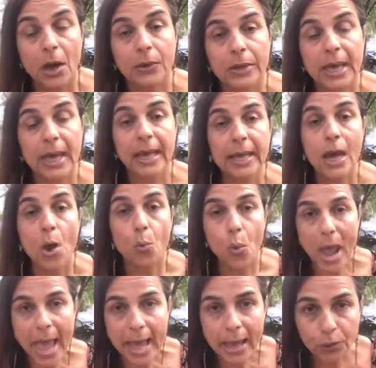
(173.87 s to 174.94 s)
Okay,
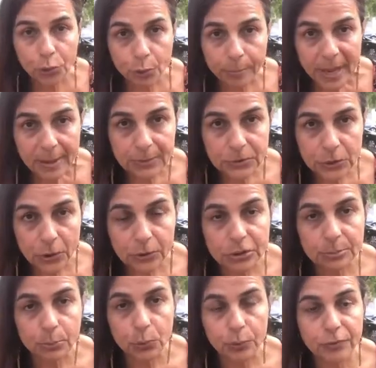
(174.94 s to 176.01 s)
how your baby's going
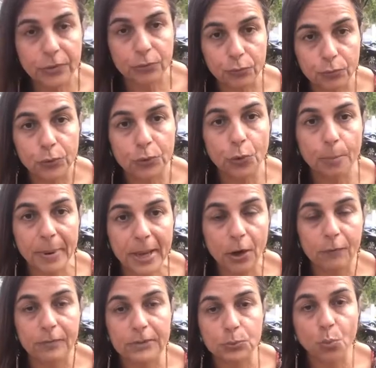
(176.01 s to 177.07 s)
to move through your
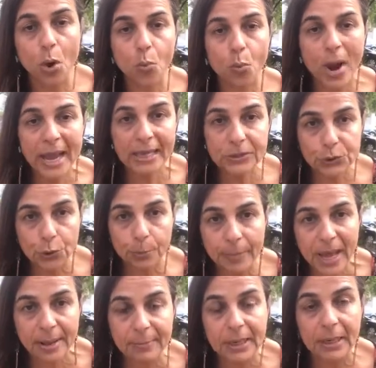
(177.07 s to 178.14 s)
pelvis. What way is your
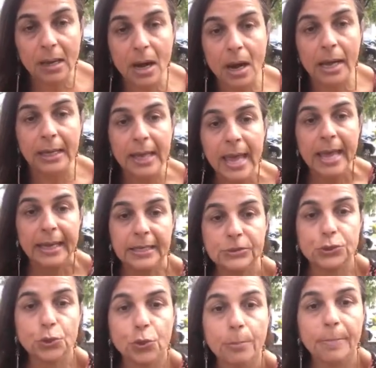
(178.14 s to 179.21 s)
baby lying?
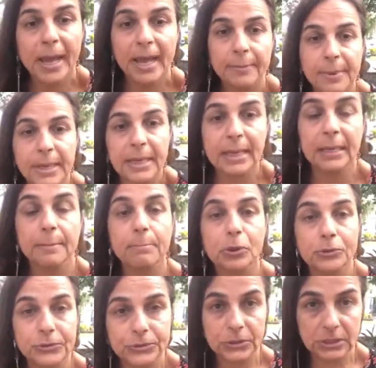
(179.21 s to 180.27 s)
Is your baby in a
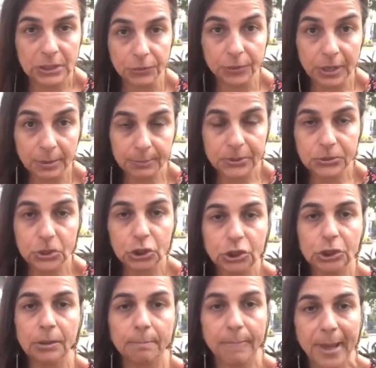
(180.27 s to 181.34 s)
posterior position,